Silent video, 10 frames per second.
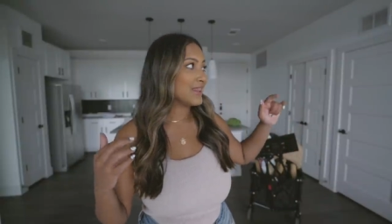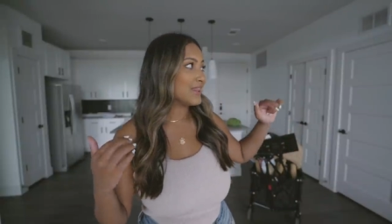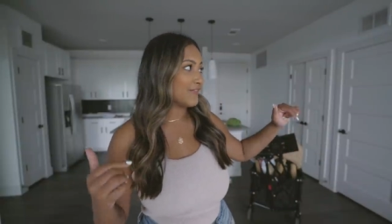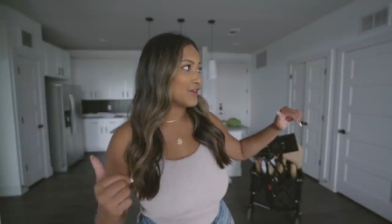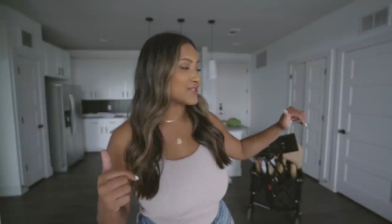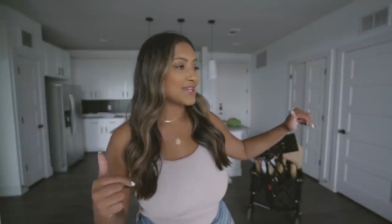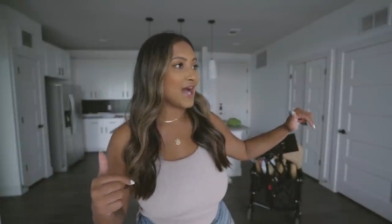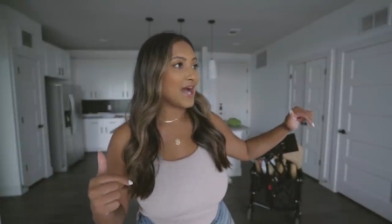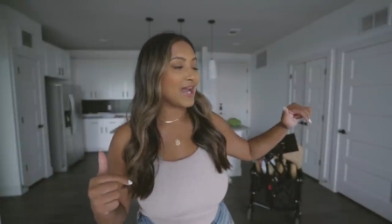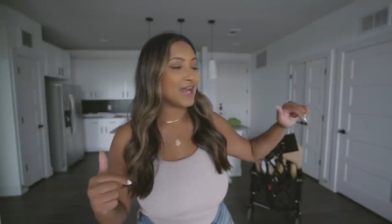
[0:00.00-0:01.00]
the first
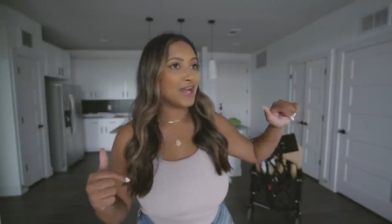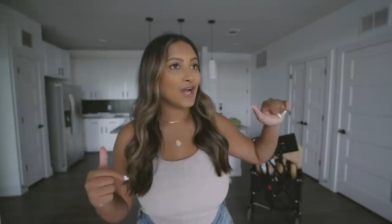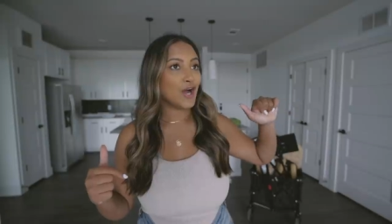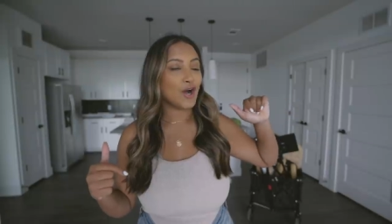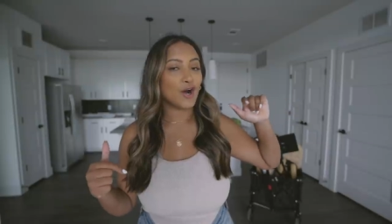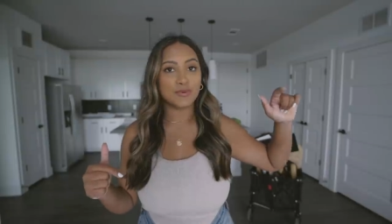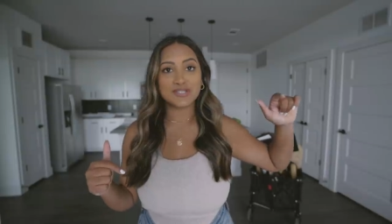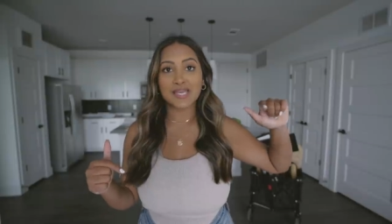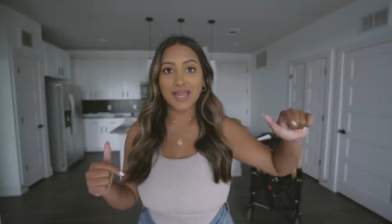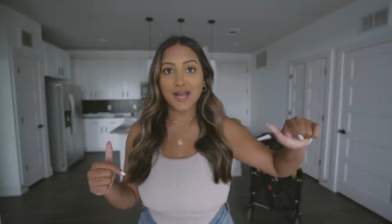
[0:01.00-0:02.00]
guy
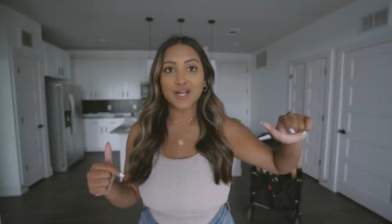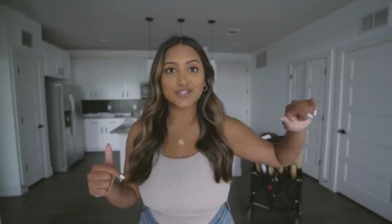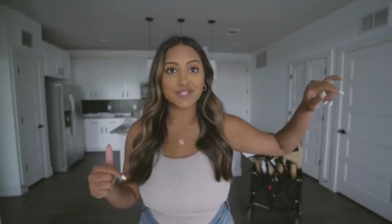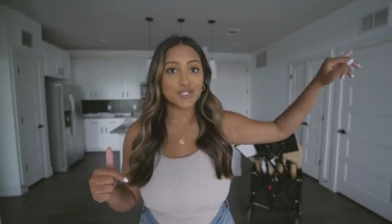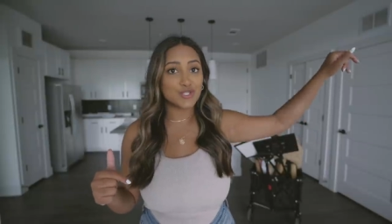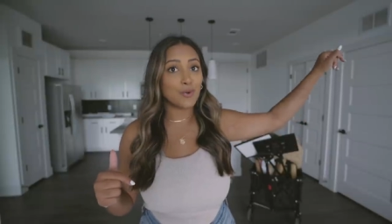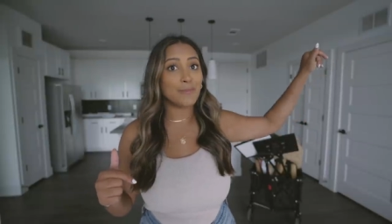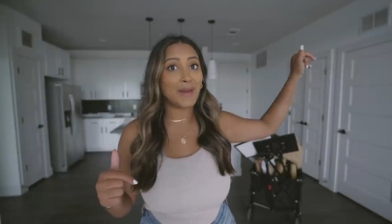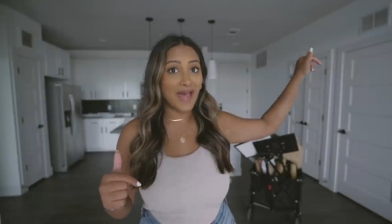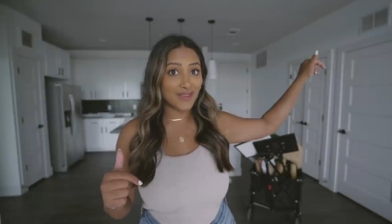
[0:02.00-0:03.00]
almost 800 to
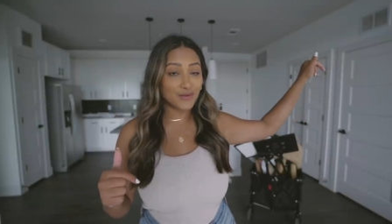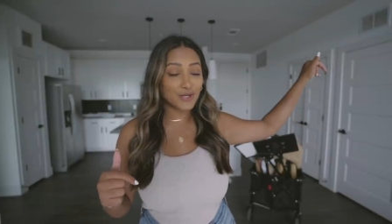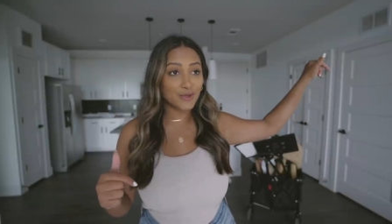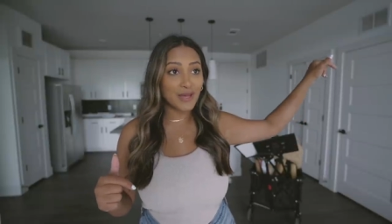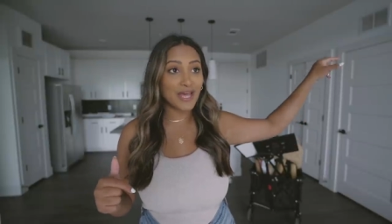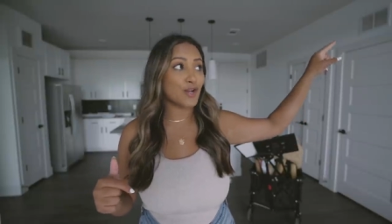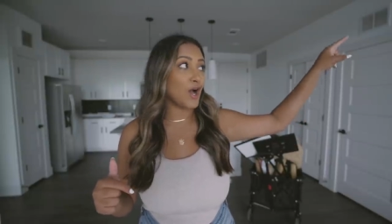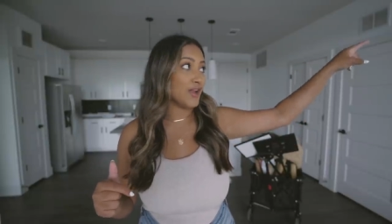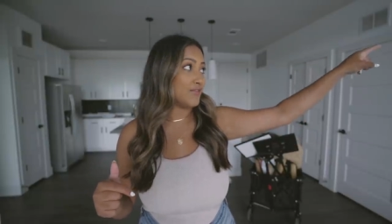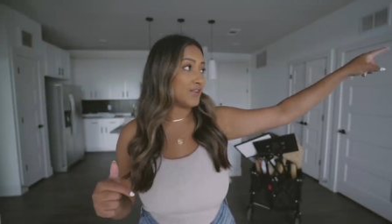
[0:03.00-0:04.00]
do a bathroom and
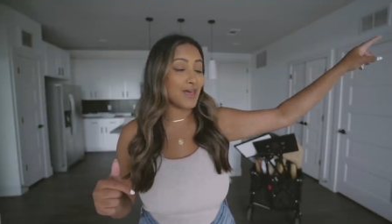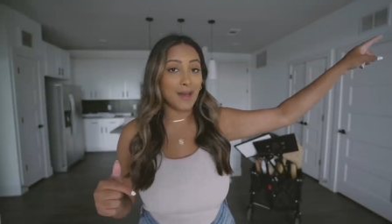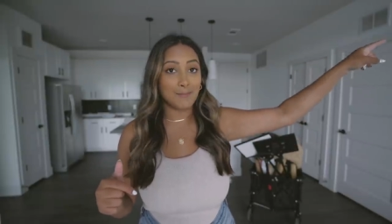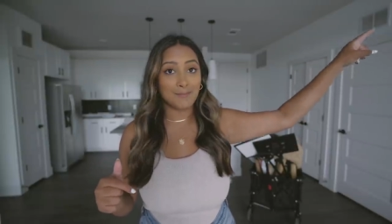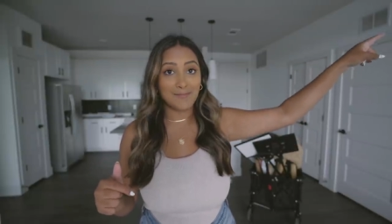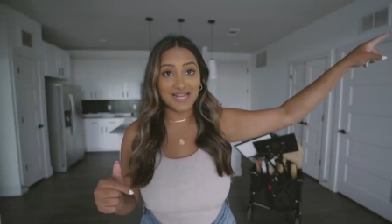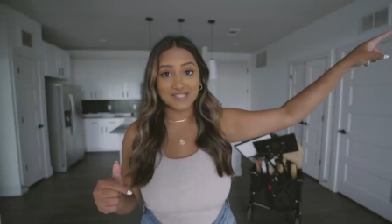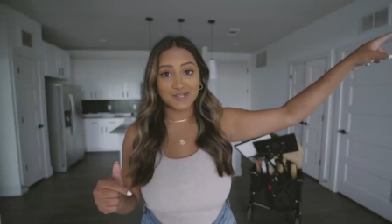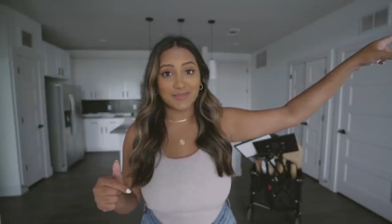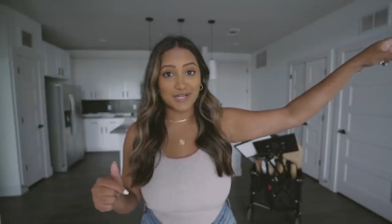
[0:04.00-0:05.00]
not even that
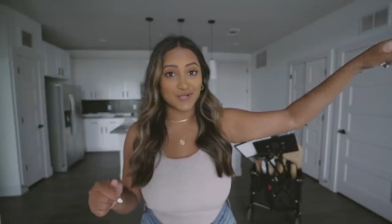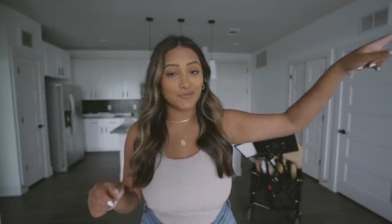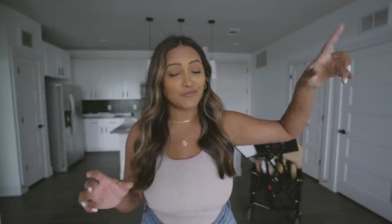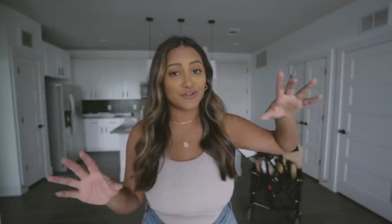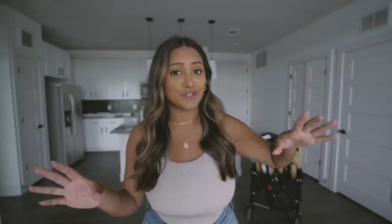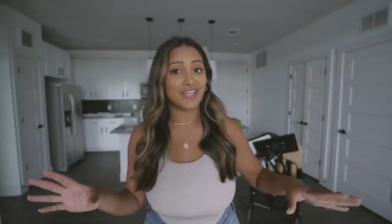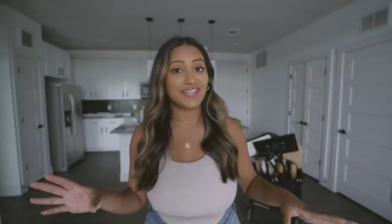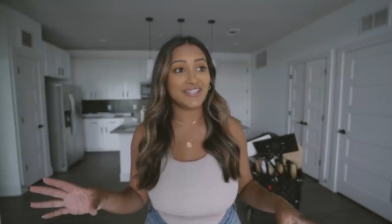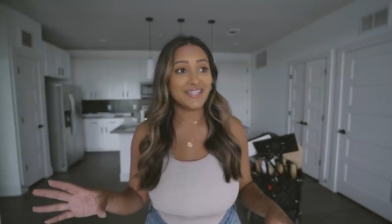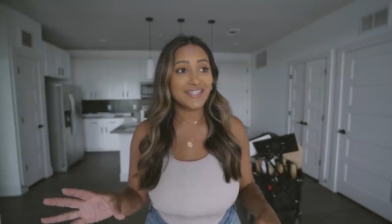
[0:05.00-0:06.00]
master bedroom fully.